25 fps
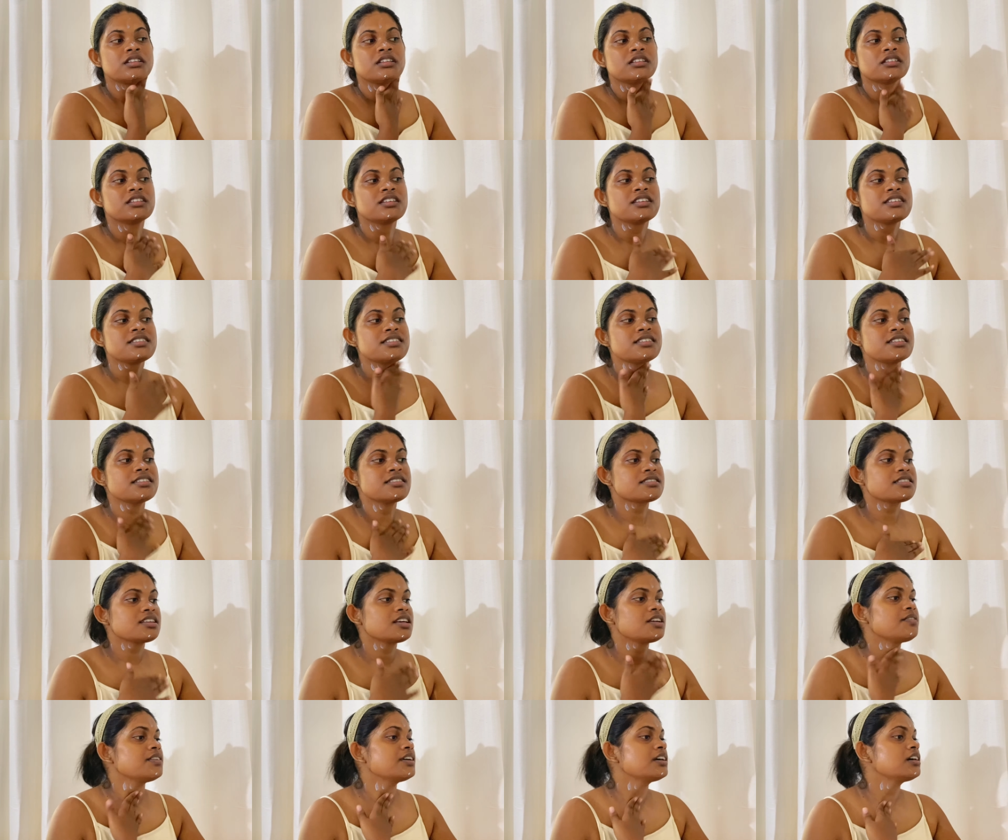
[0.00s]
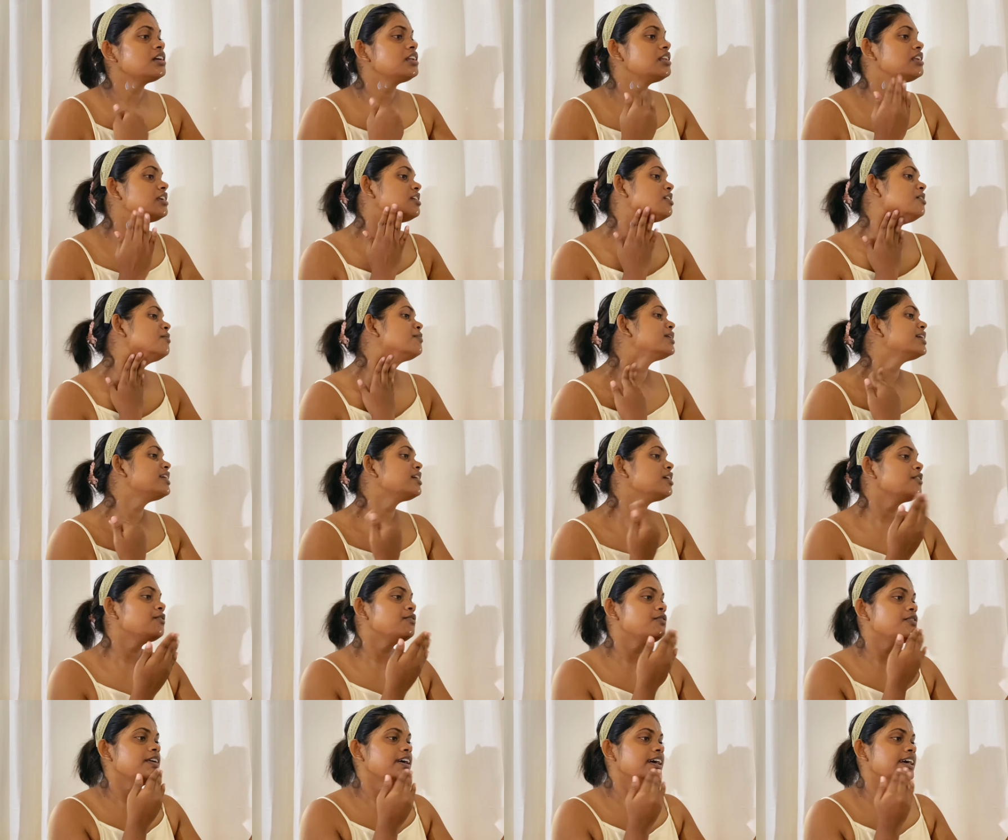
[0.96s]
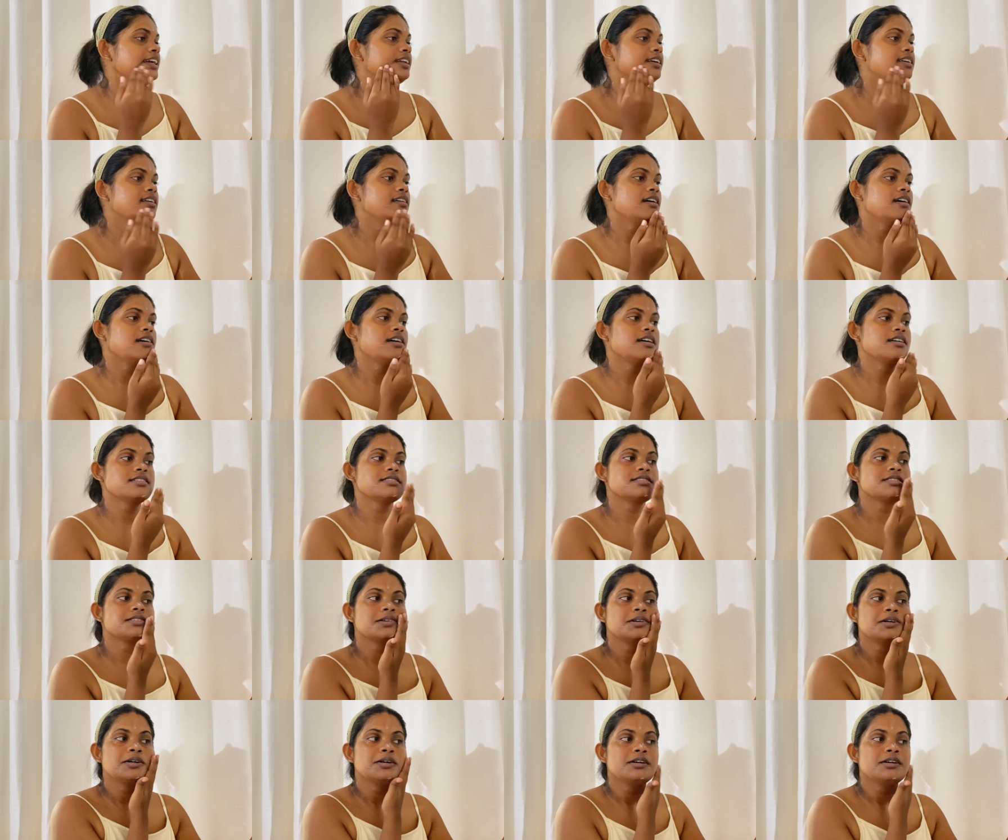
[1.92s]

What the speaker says: This is giving a little bit of white cast,